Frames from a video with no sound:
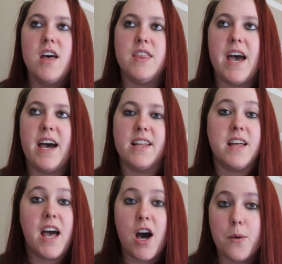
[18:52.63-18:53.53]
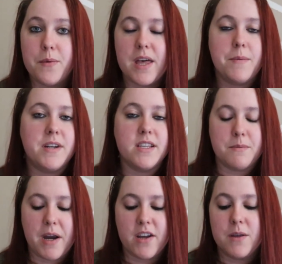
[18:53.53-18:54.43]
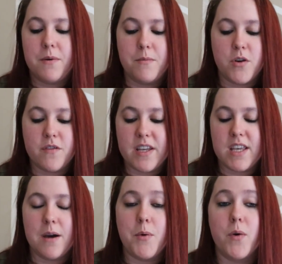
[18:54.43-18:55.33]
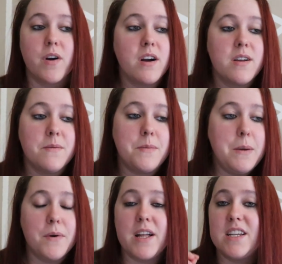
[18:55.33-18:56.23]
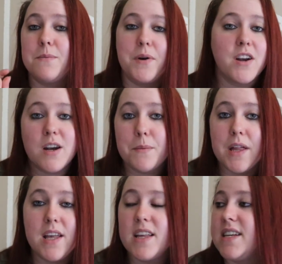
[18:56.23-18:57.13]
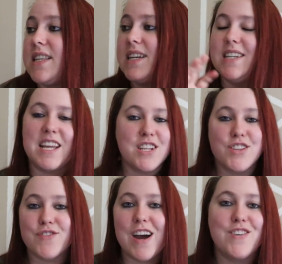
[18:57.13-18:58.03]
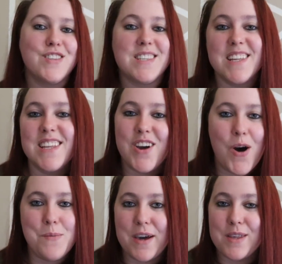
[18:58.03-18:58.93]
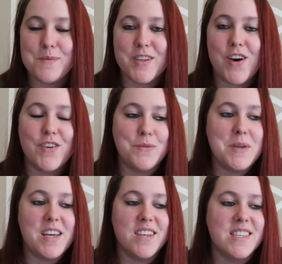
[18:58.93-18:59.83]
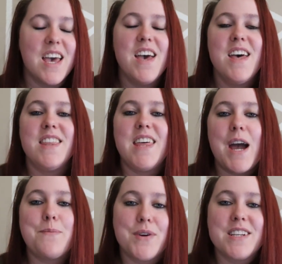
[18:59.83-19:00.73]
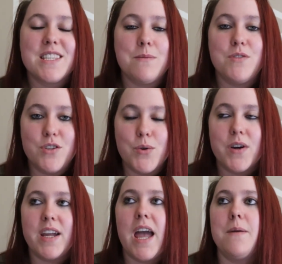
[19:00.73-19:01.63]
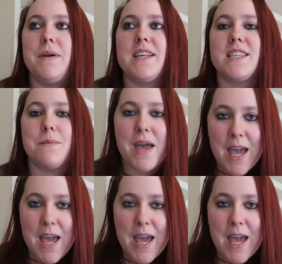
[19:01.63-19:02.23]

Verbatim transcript: that help them and inspire them and motivate them. Or people like to put on a playlist and dance around silly all by themselves because that brings them joy and makes them